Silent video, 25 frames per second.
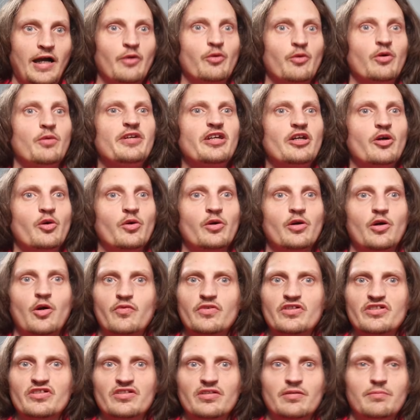will be going
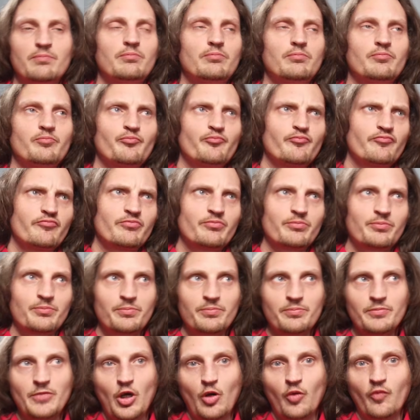over some
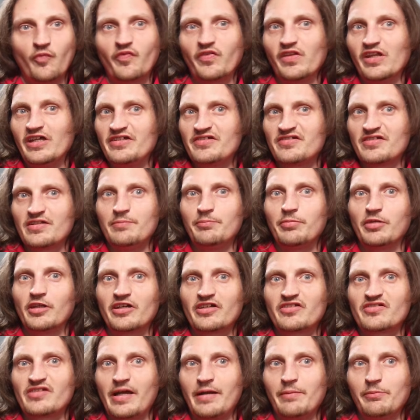hopefully simple
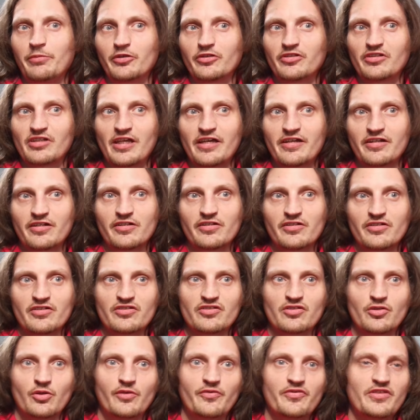examples later,
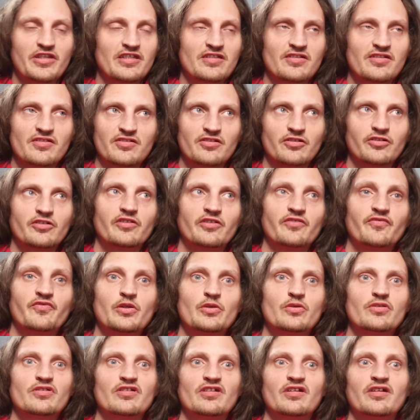so if this is still
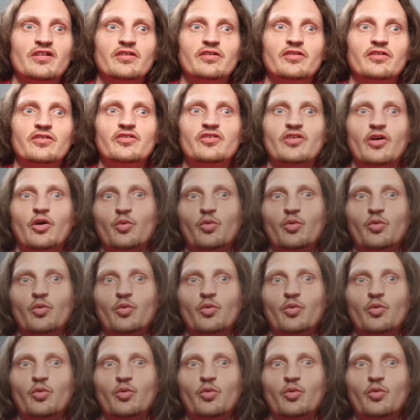confusing, don't